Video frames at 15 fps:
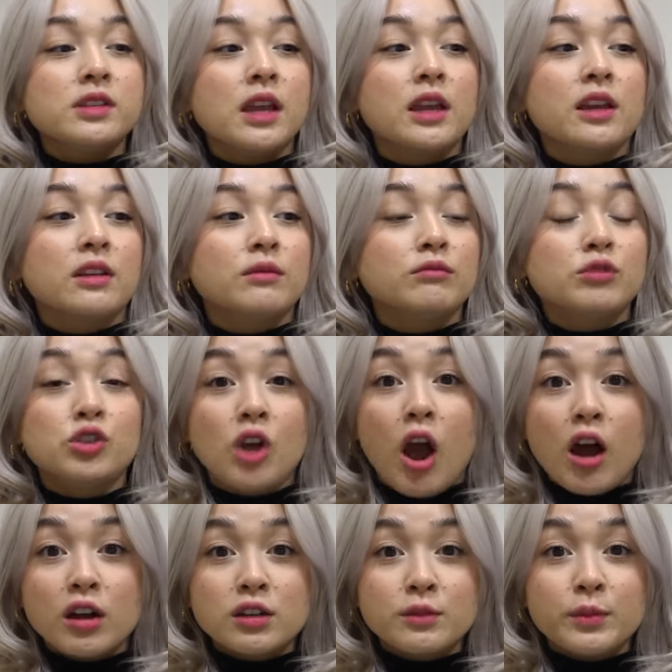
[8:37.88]
like
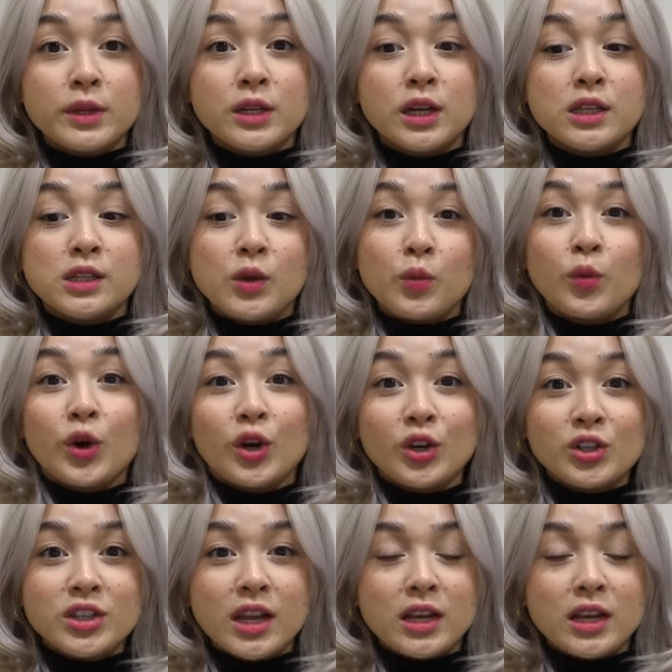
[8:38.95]
shocked because it worked.